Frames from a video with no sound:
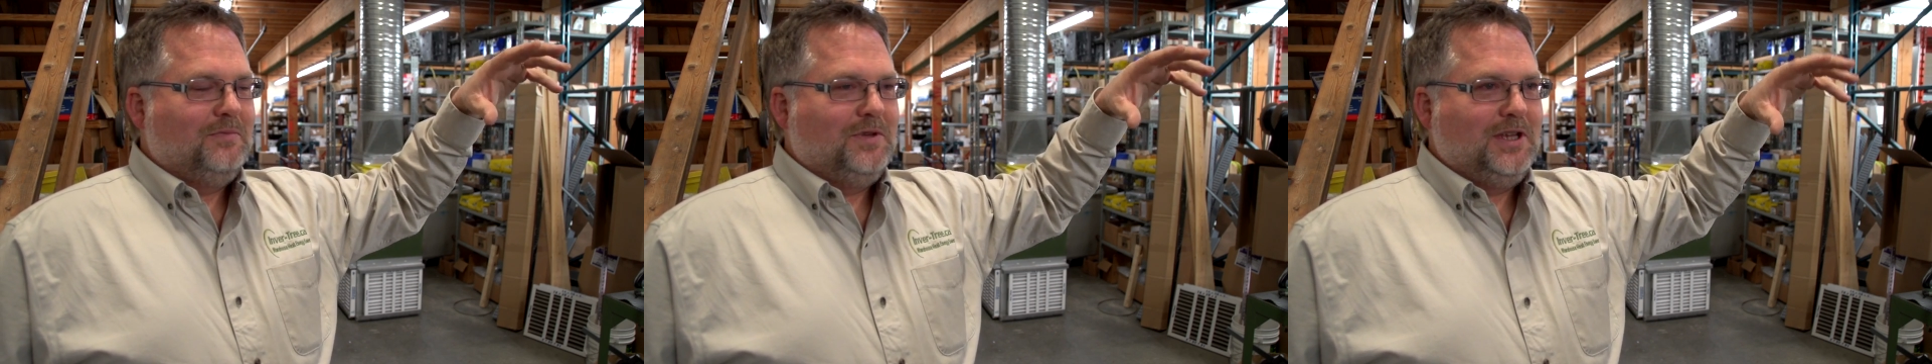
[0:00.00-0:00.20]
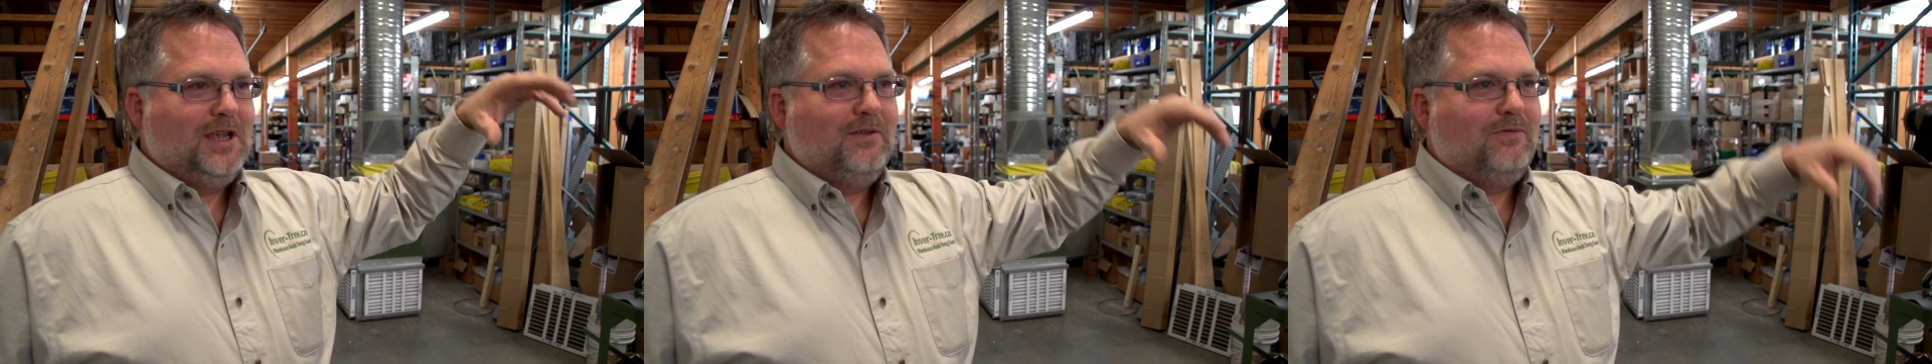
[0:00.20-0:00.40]

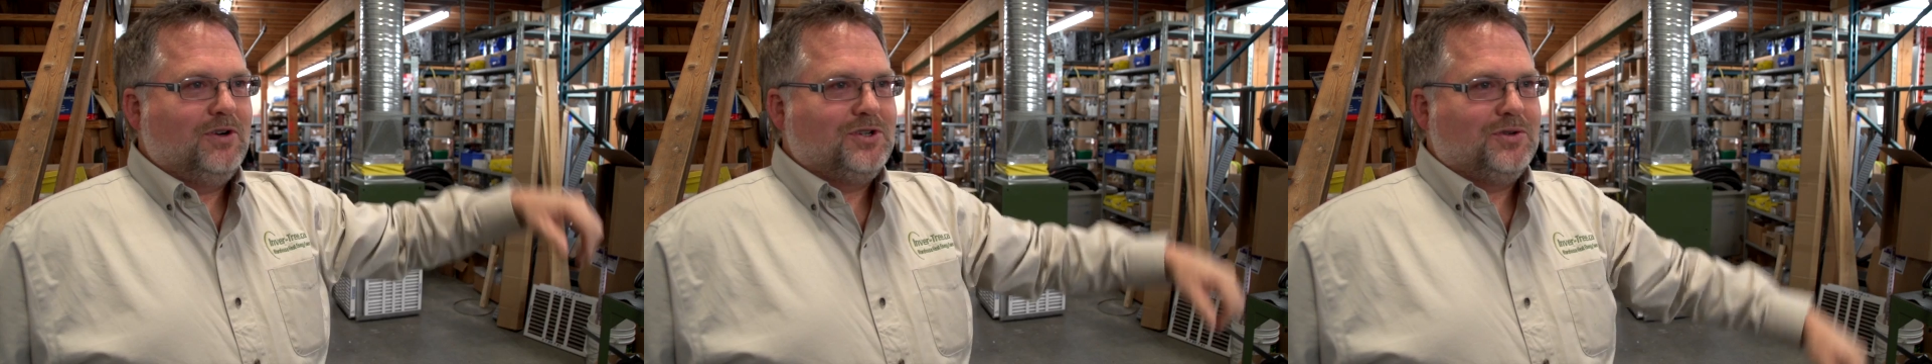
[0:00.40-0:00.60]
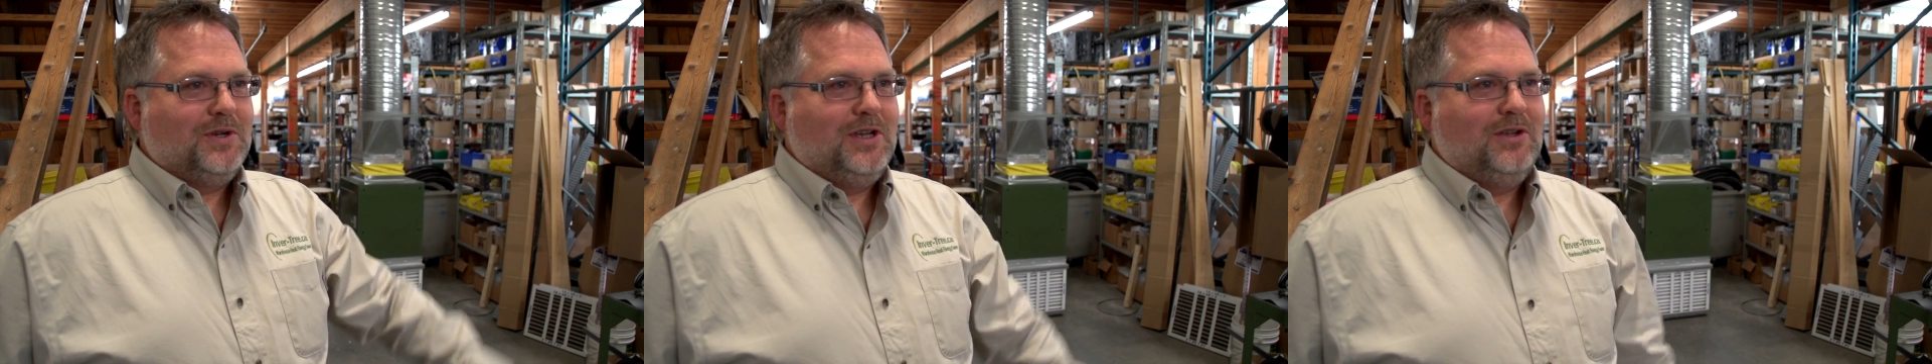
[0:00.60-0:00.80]
The
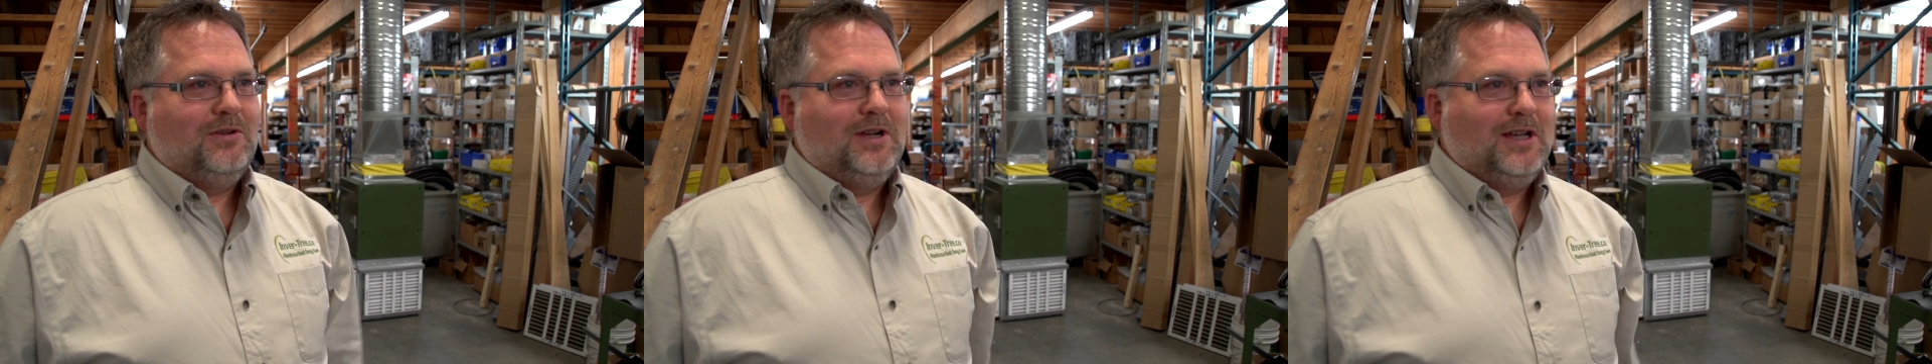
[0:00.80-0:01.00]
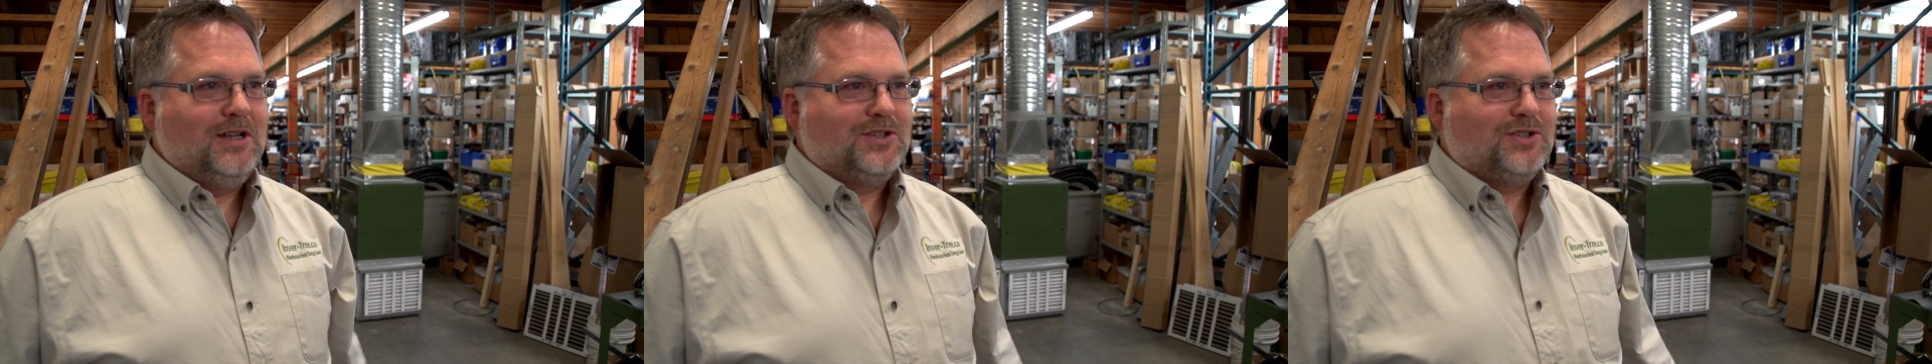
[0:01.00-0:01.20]
Inver-Tree
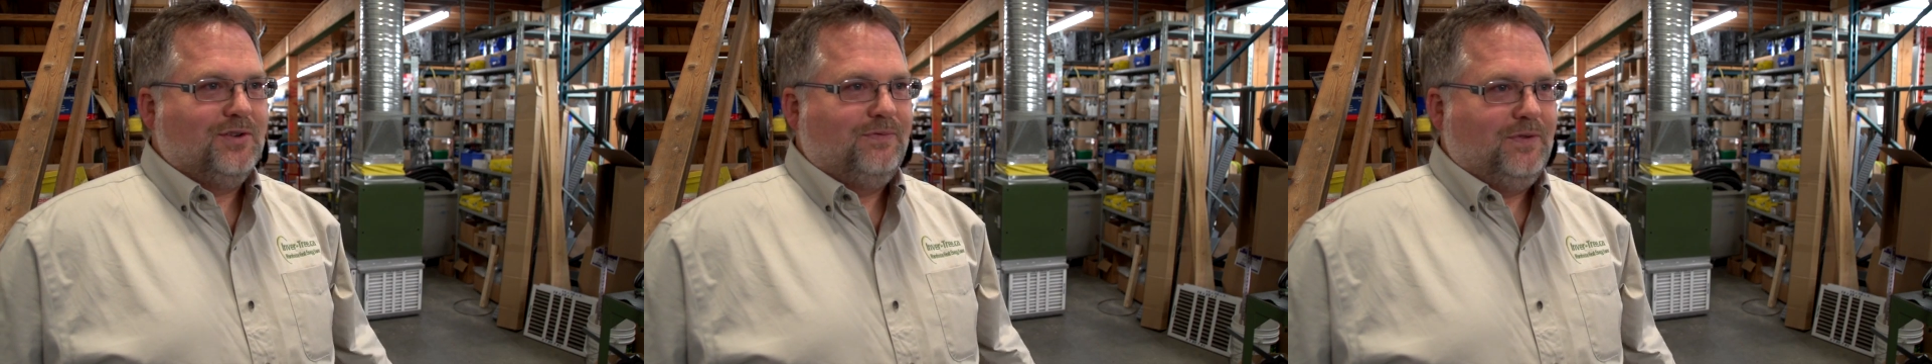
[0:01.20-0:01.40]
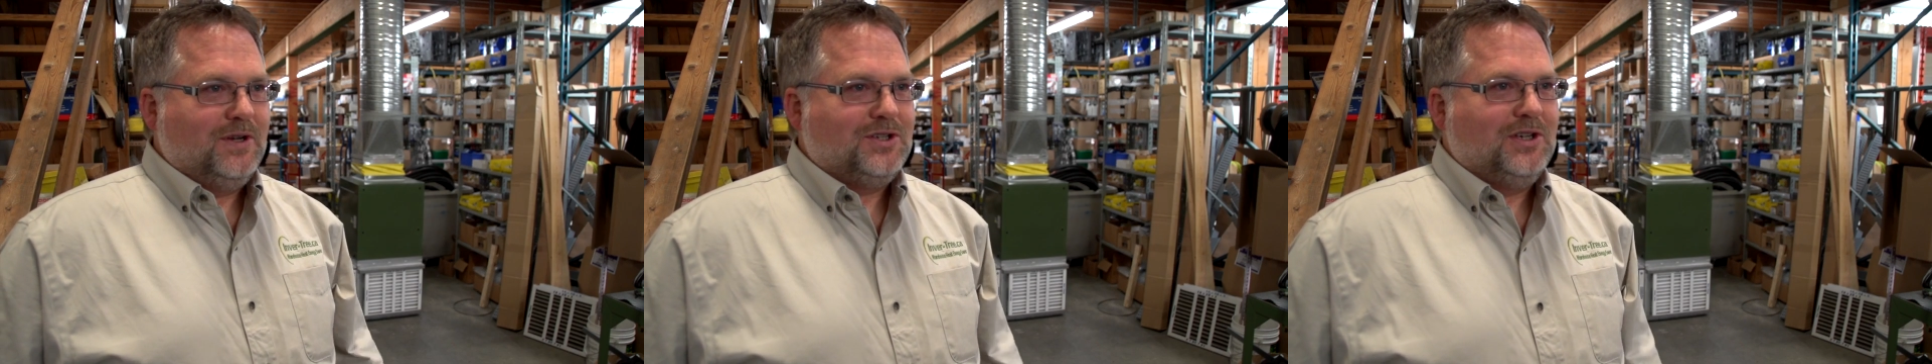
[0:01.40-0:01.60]
unit is
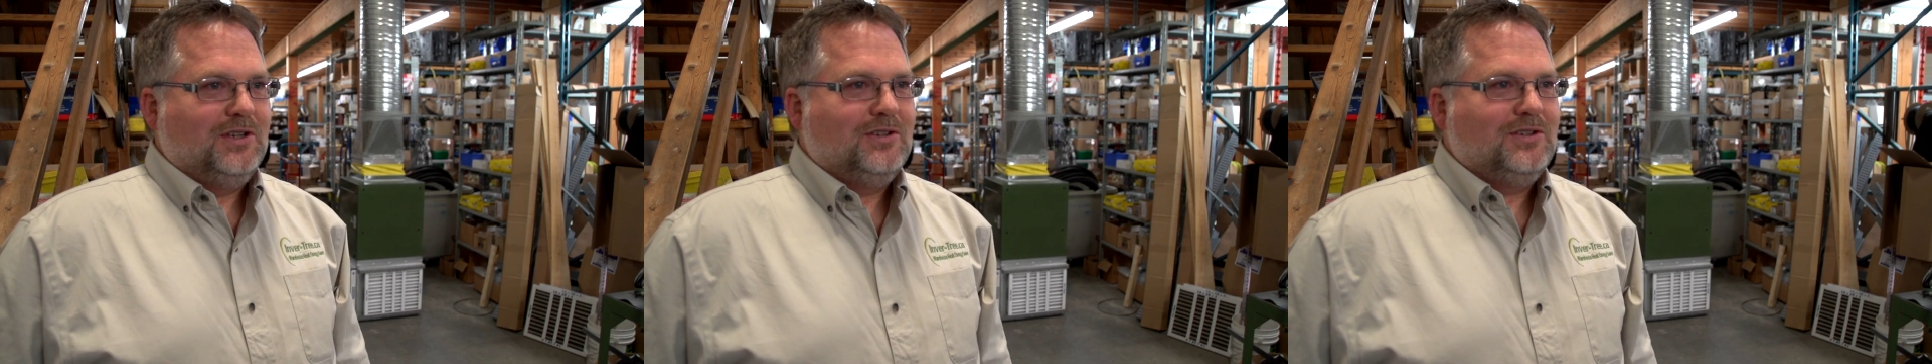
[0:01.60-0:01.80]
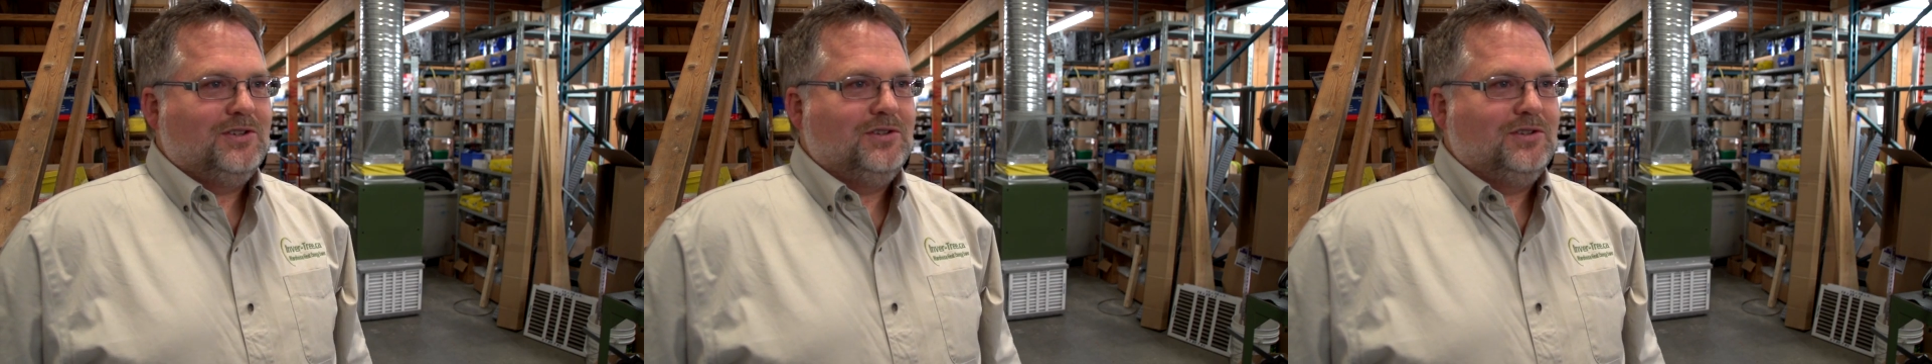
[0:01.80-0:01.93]
sufficient